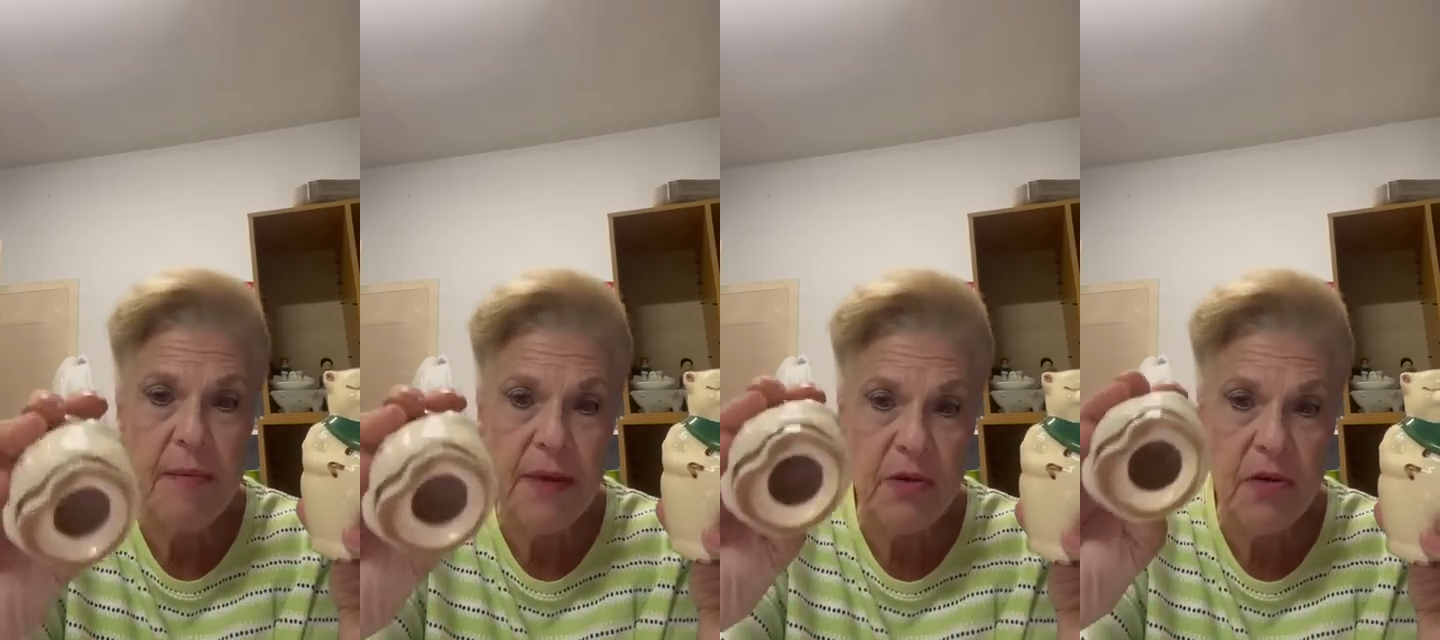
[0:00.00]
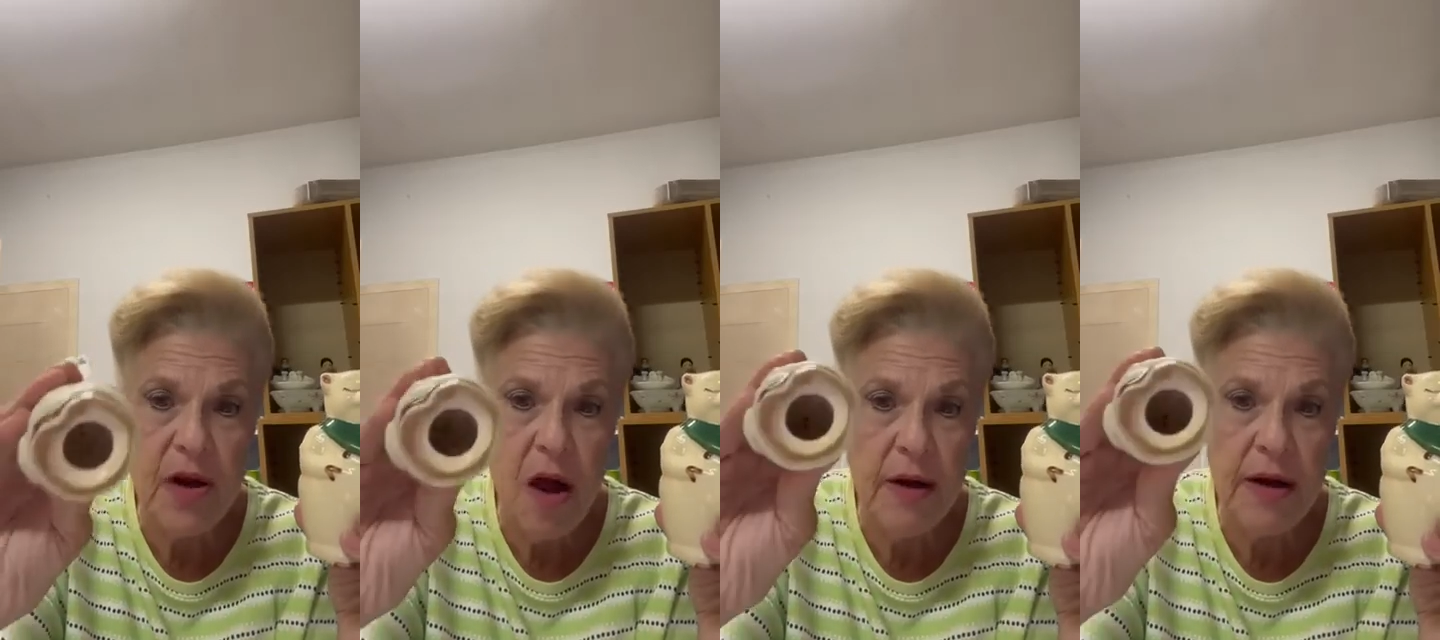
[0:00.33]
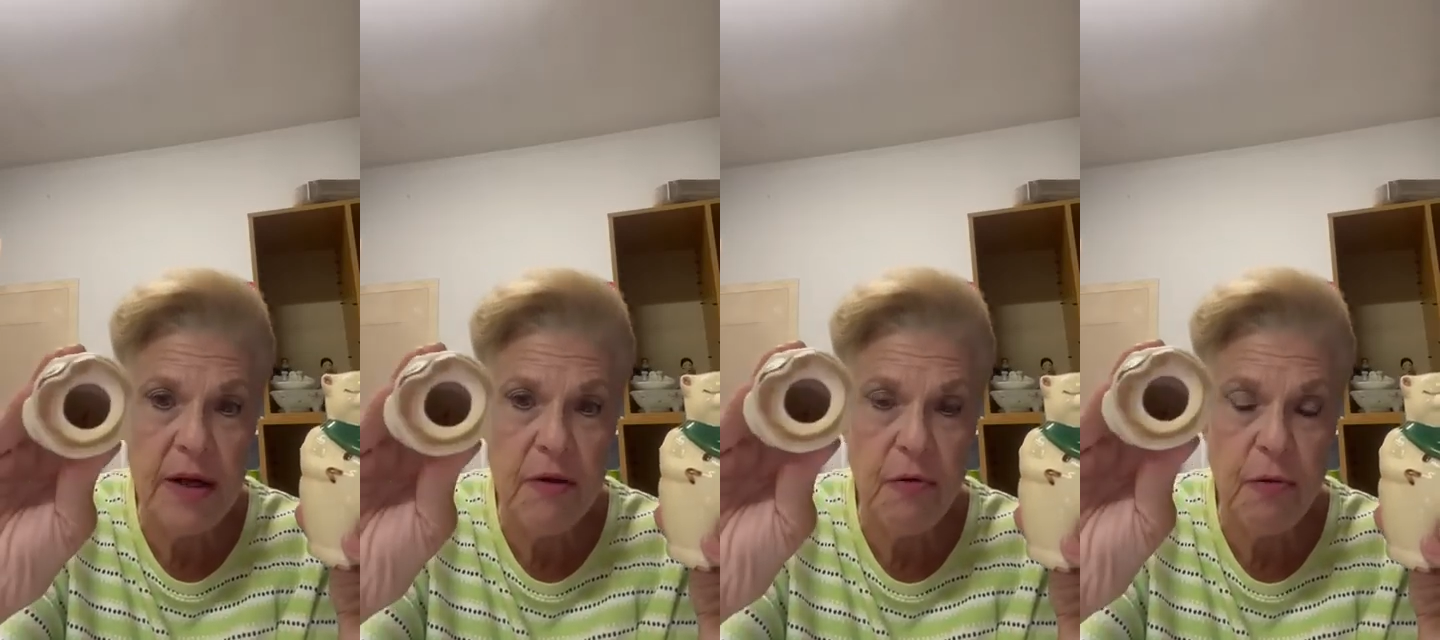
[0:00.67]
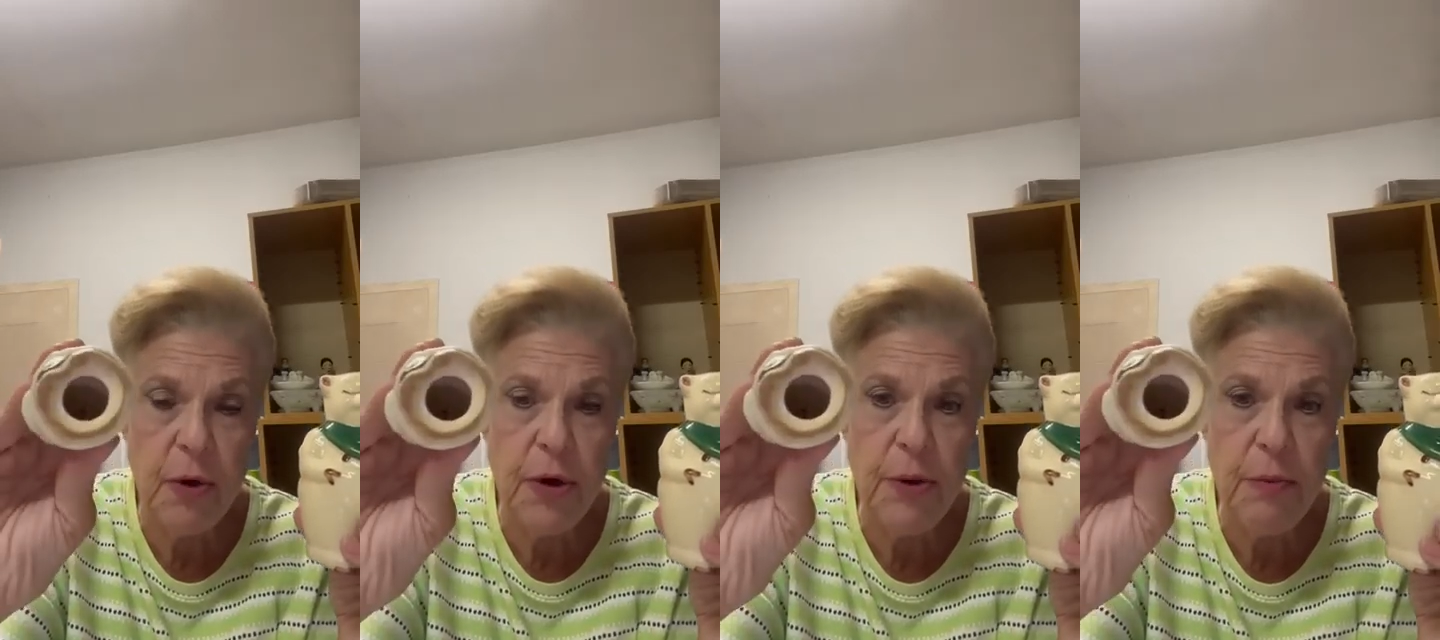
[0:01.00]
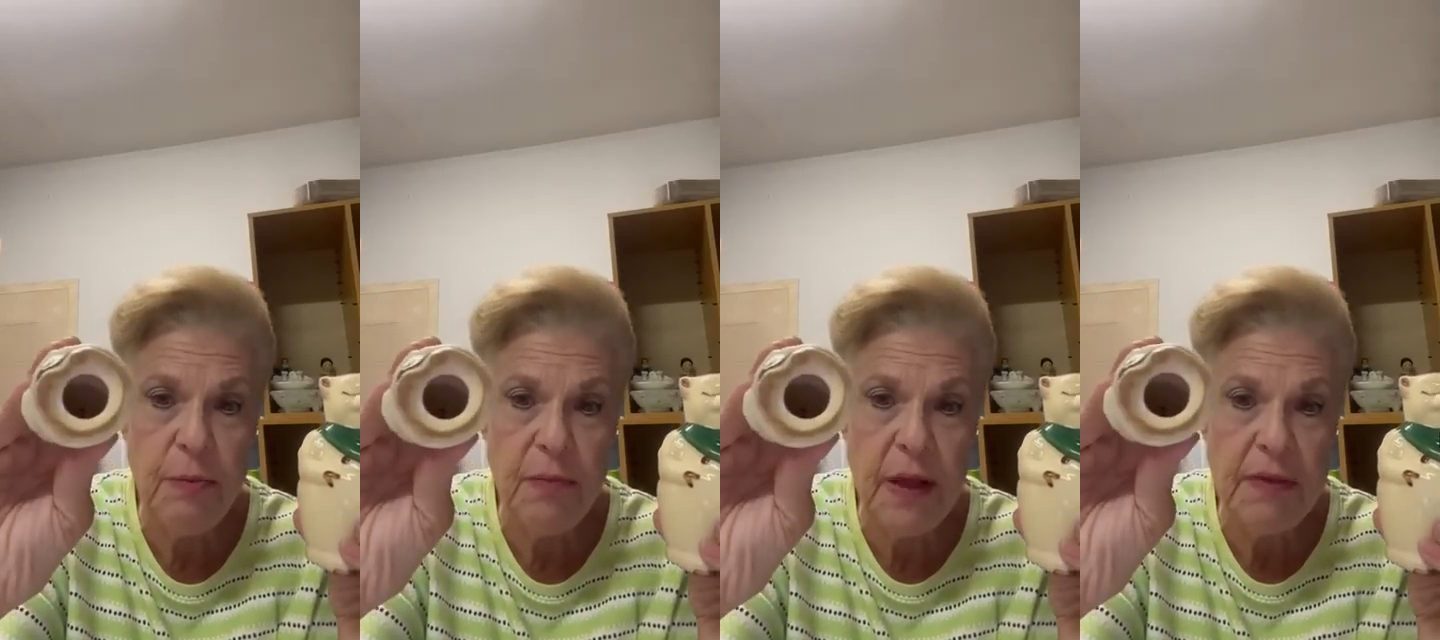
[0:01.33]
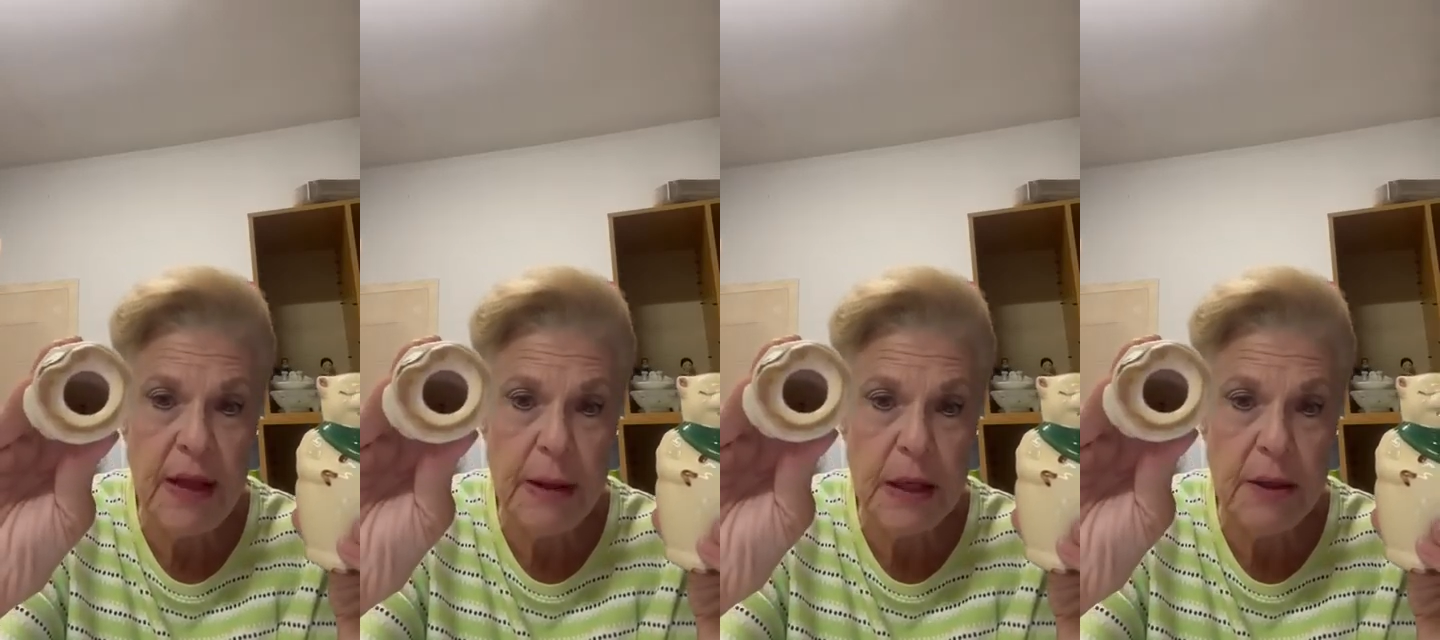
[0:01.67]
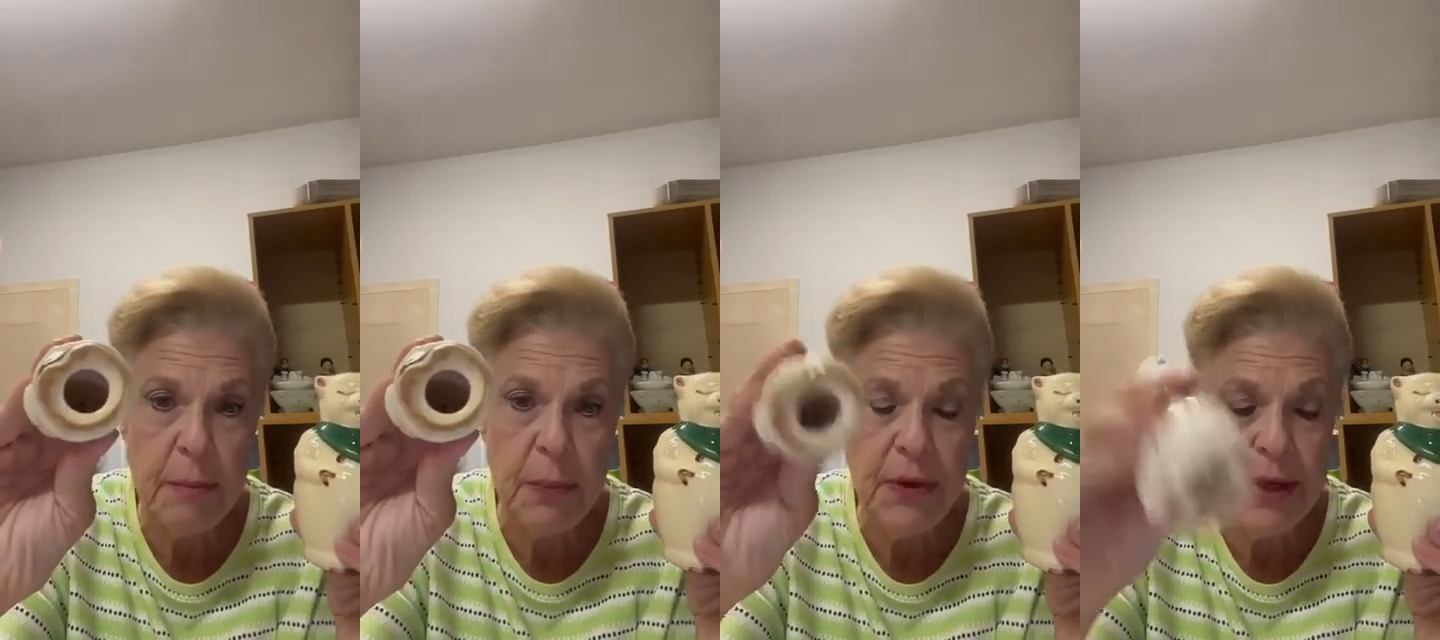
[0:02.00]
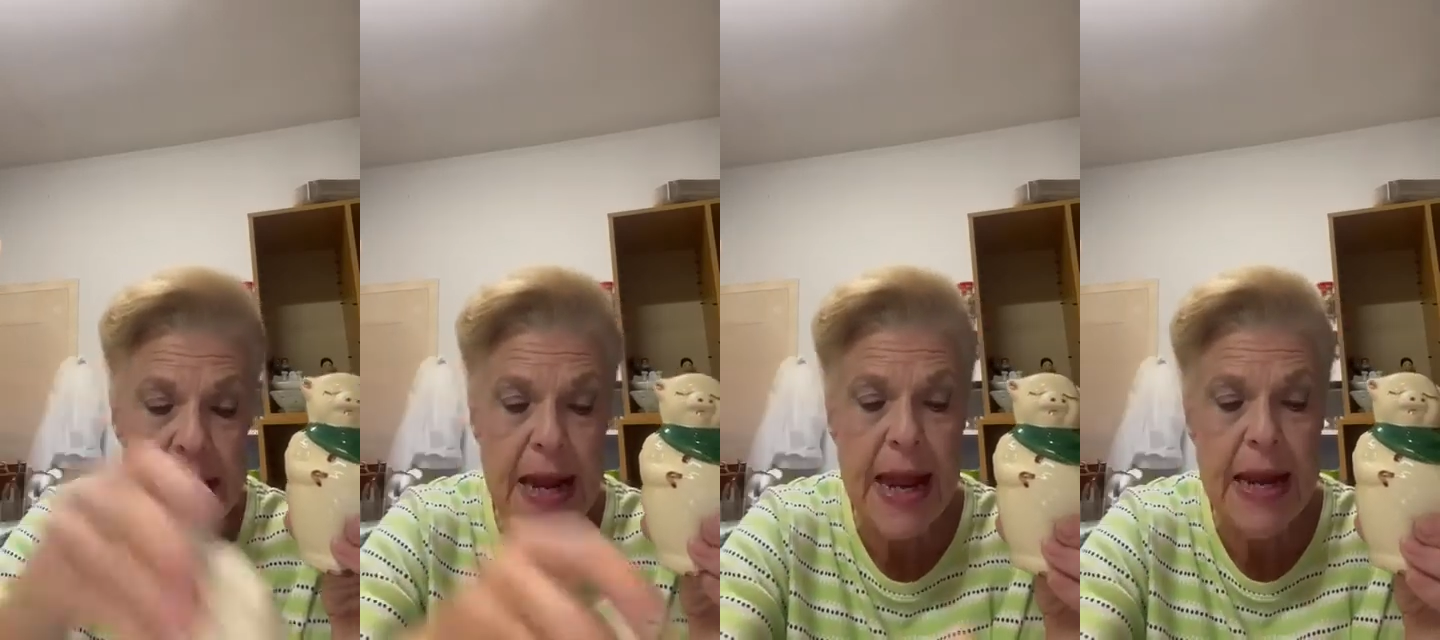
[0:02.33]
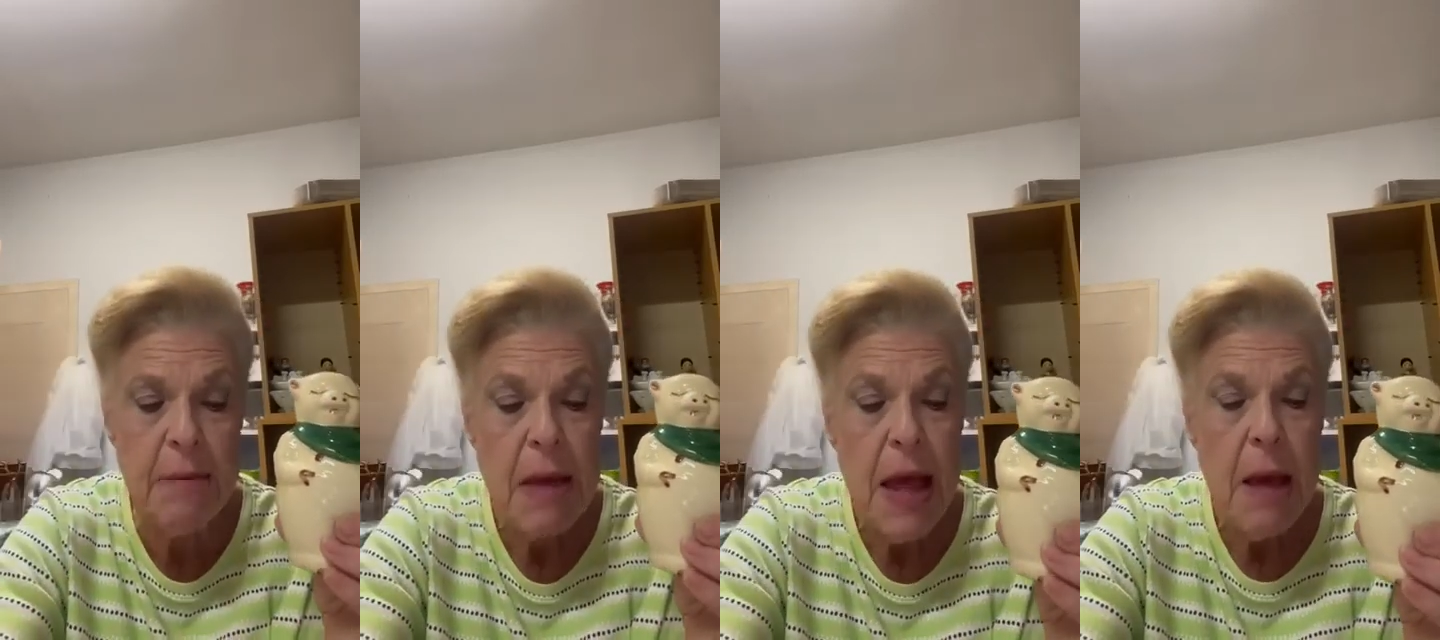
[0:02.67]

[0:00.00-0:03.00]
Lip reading: There's not enough room that they could put a name.